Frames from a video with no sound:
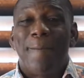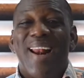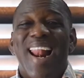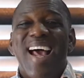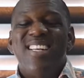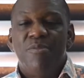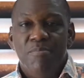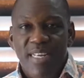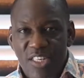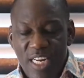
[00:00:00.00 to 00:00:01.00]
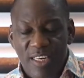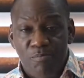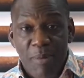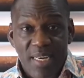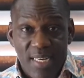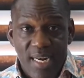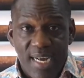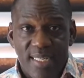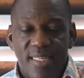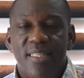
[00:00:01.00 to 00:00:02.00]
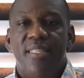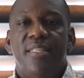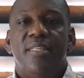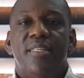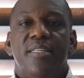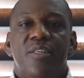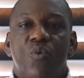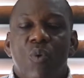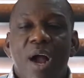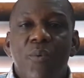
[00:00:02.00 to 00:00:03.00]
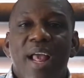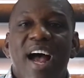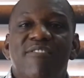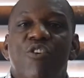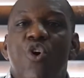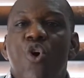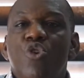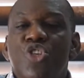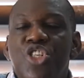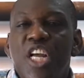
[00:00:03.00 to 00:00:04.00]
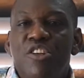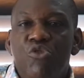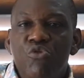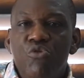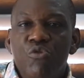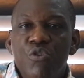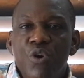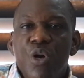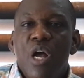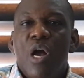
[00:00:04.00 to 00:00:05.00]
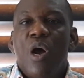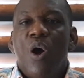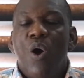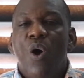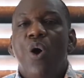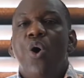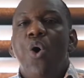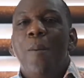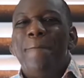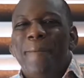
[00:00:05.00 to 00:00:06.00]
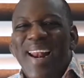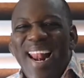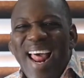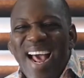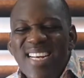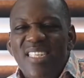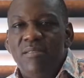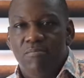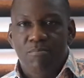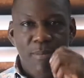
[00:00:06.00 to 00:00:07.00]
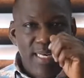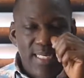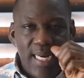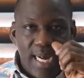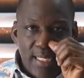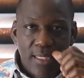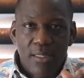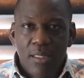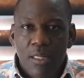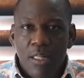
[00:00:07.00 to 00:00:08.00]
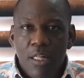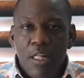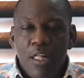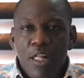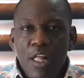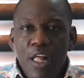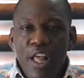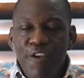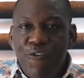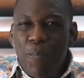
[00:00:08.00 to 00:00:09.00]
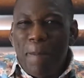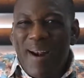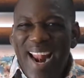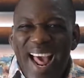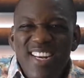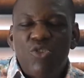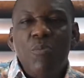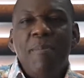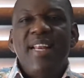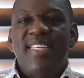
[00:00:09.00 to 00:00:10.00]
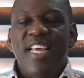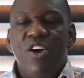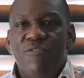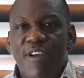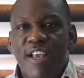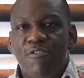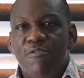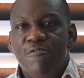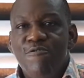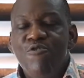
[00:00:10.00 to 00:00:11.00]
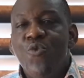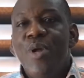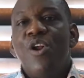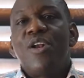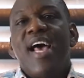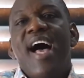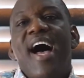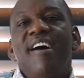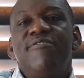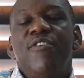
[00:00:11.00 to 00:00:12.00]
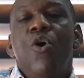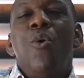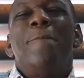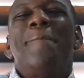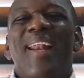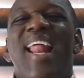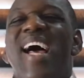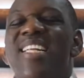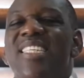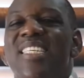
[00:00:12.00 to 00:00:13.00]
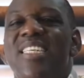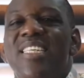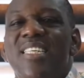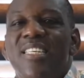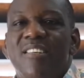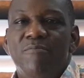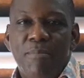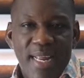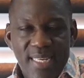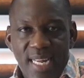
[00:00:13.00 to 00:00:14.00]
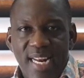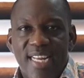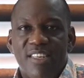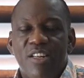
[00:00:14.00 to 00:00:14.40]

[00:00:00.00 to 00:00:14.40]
planned maintenance, while we have unscheduled or unplanned maintenance. If you plan to maintain your vehicle, you will not have unplanned maintenance.